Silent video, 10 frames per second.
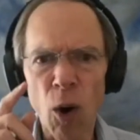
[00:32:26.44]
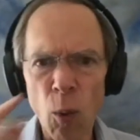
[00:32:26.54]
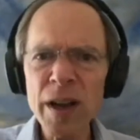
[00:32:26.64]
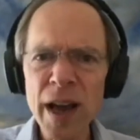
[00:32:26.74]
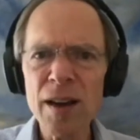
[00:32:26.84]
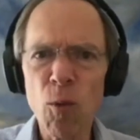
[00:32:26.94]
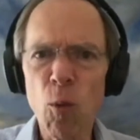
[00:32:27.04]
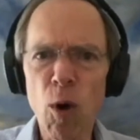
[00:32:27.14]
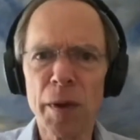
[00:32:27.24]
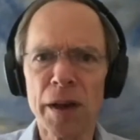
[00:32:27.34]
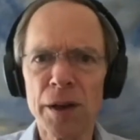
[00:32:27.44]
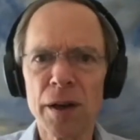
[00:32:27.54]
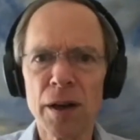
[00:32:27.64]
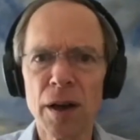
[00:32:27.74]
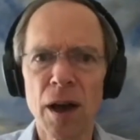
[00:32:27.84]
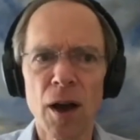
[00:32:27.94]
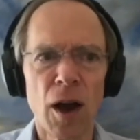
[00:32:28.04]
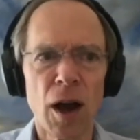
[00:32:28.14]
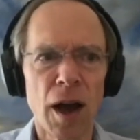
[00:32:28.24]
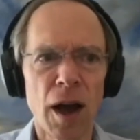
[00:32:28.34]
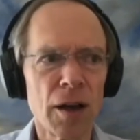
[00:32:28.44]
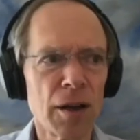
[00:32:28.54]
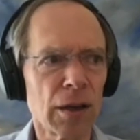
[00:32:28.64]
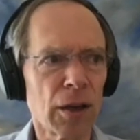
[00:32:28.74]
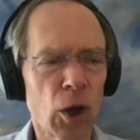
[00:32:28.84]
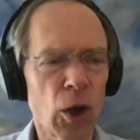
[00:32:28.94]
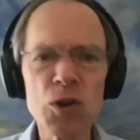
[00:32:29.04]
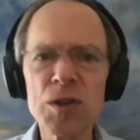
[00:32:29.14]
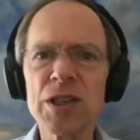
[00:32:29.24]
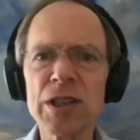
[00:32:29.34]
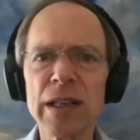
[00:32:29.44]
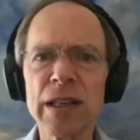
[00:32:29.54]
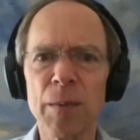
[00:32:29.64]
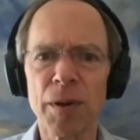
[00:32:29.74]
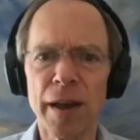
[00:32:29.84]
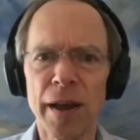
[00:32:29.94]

What kind of woman goes to sleep